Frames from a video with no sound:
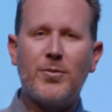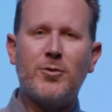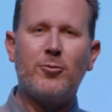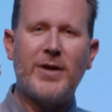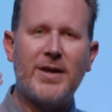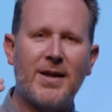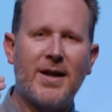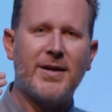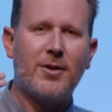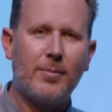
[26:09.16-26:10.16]
them to
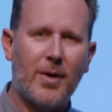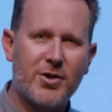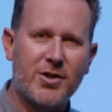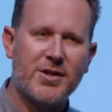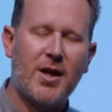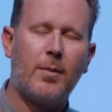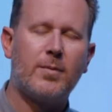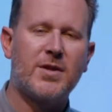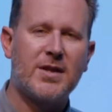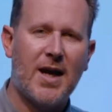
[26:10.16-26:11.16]
regulate their emotions. Help
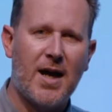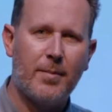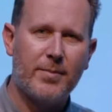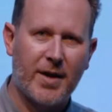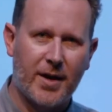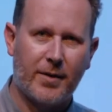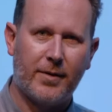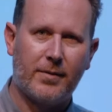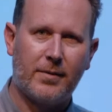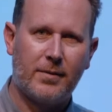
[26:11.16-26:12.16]
them to calm down.